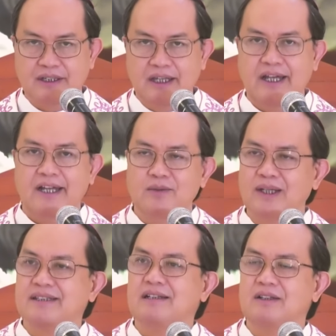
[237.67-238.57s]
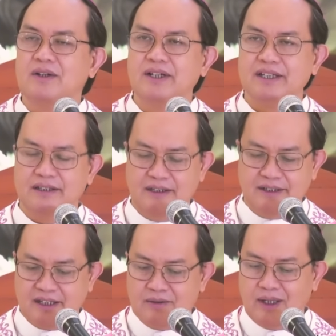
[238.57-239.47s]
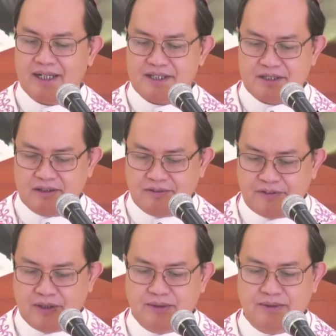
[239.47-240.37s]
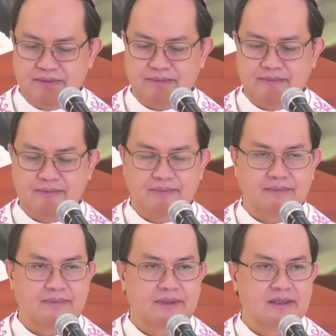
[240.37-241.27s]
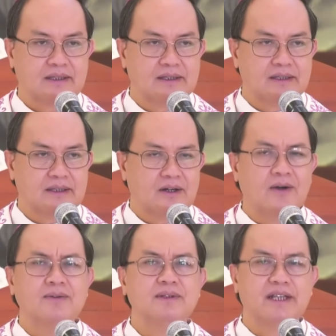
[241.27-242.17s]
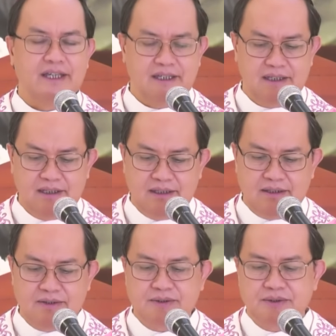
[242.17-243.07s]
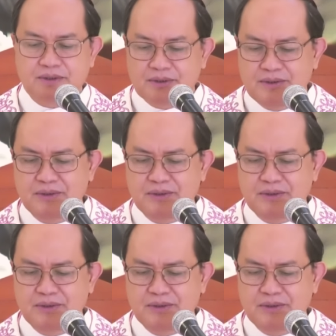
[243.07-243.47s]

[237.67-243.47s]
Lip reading: and what the Lord requires of you? Only to do